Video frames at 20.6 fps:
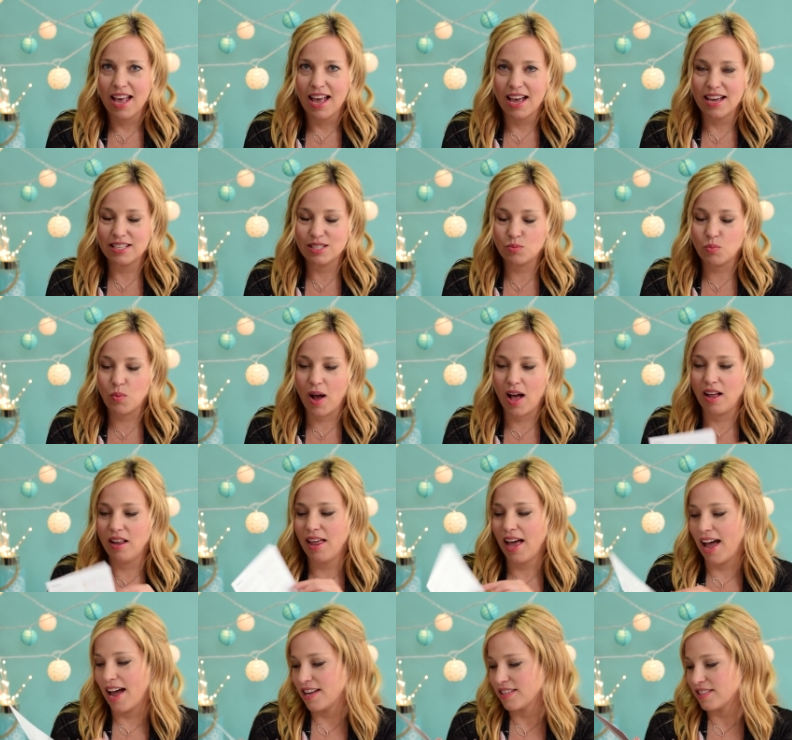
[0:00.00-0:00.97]
as well
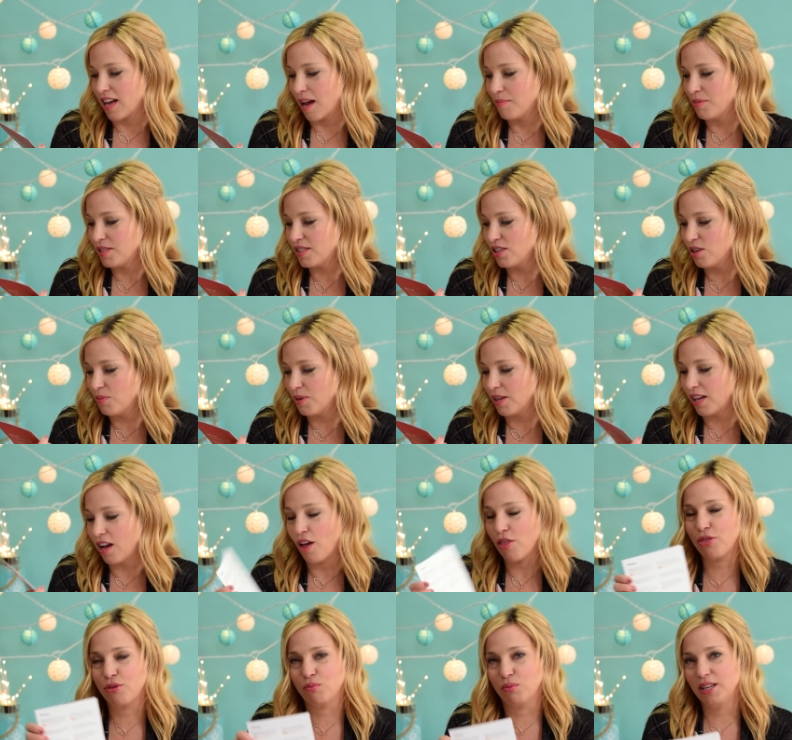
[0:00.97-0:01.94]
as, I'm assuming,
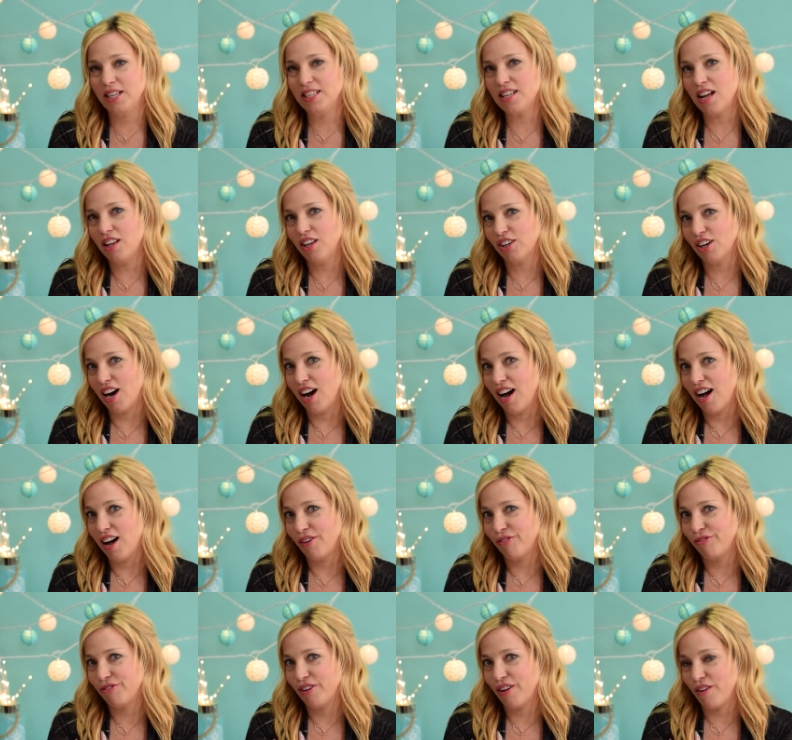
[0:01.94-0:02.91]
a $3
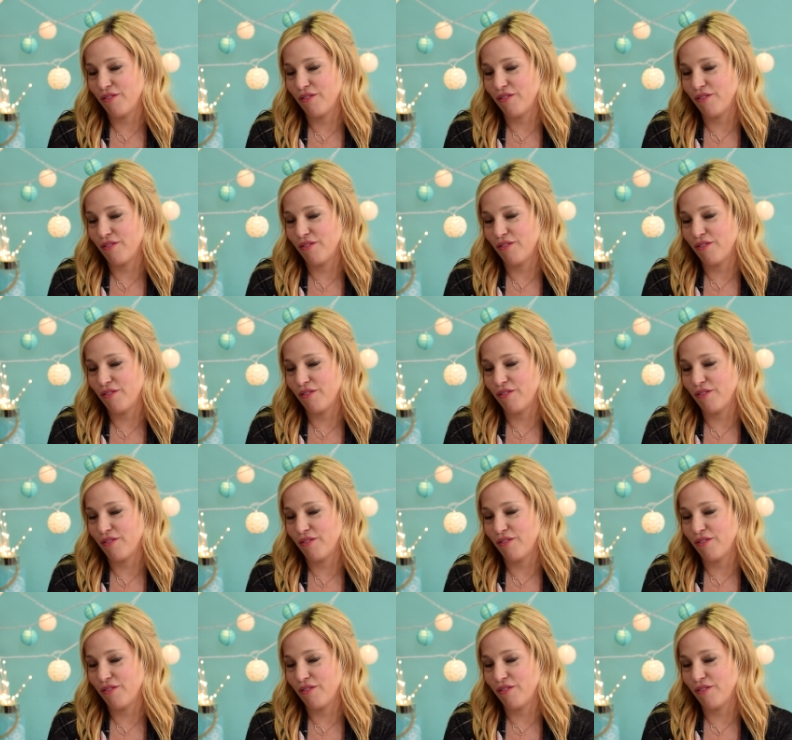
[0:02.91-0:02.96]
off,